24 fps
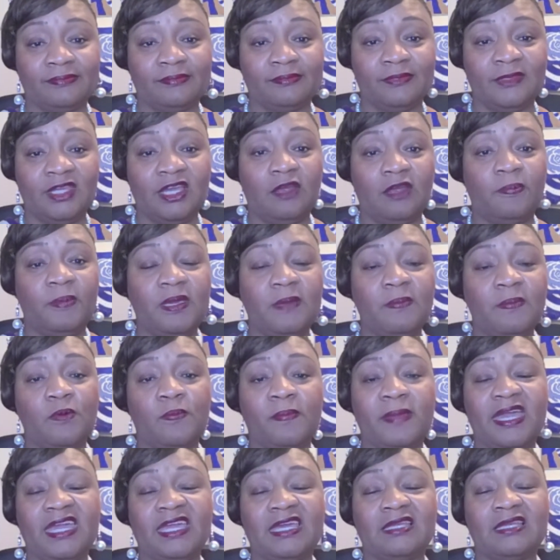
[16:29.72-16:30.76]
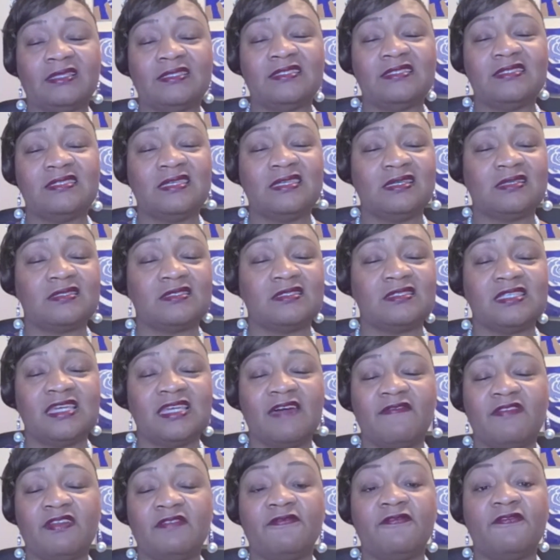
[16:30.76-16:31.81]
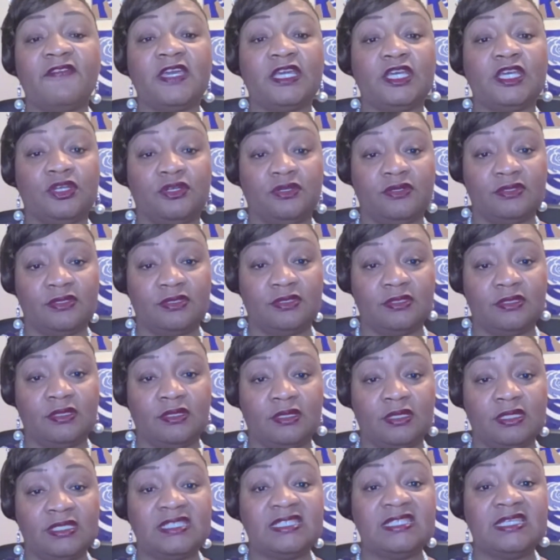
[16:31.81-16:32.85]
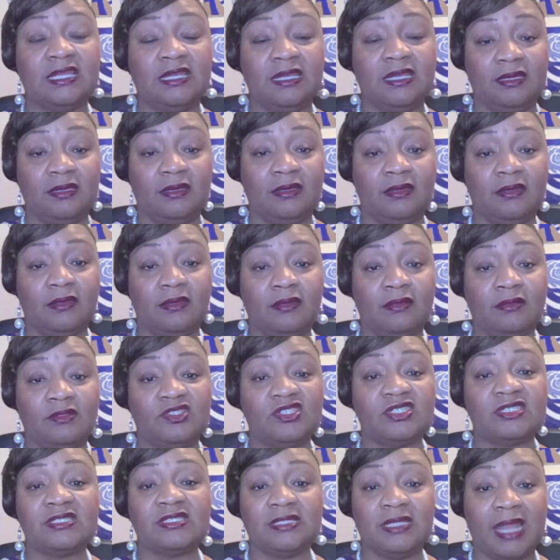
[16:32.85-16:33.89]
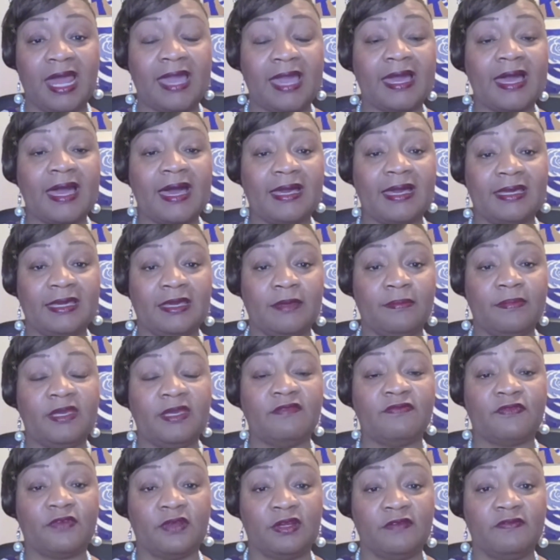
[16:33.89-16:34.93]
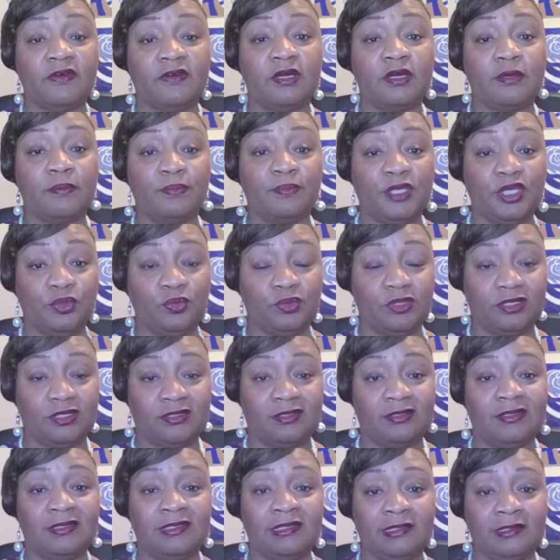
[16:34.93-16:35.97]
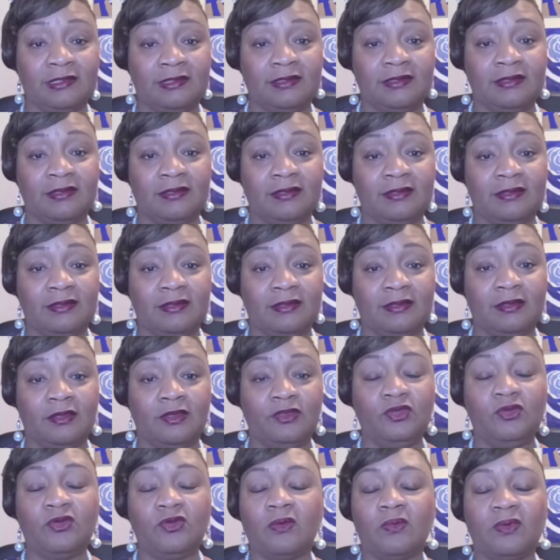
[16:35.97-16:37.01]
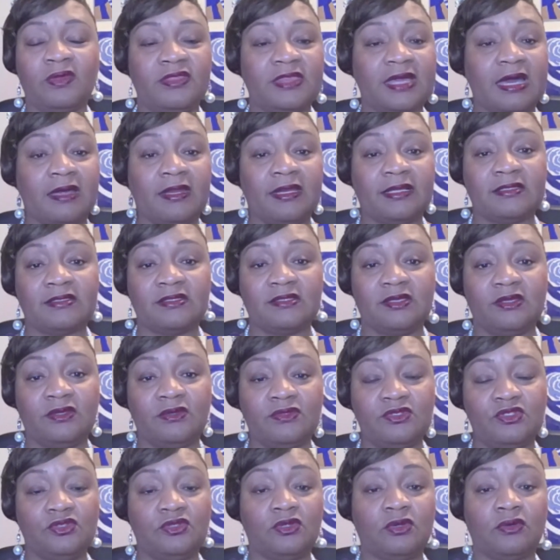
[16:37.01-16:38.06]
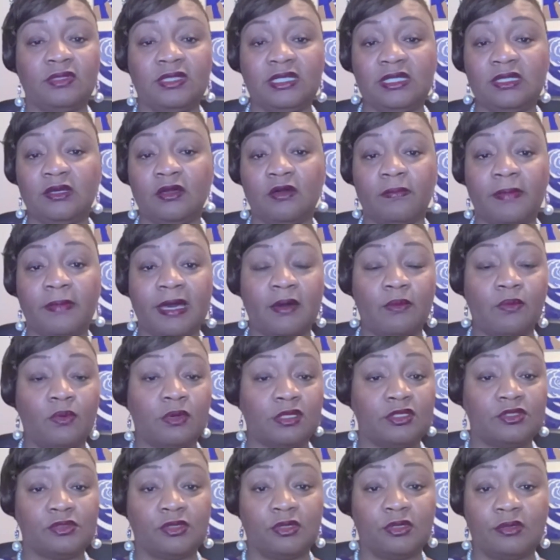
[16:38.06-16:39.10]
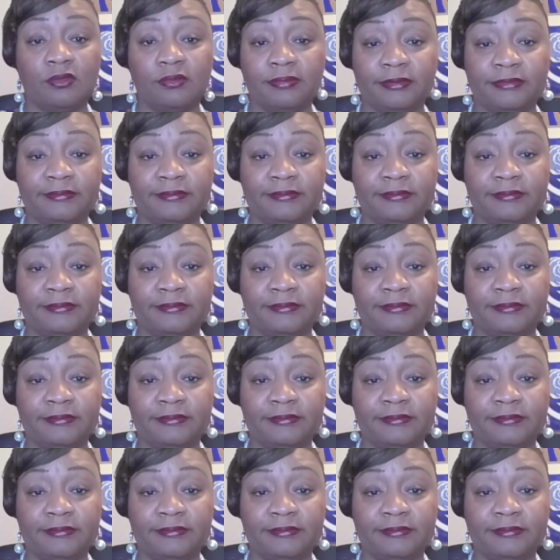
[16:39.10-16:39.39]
There are people making 6, 7 figures sitting just like I am in front of a computer. You are without excuse. You don't need to go buy wardrobe.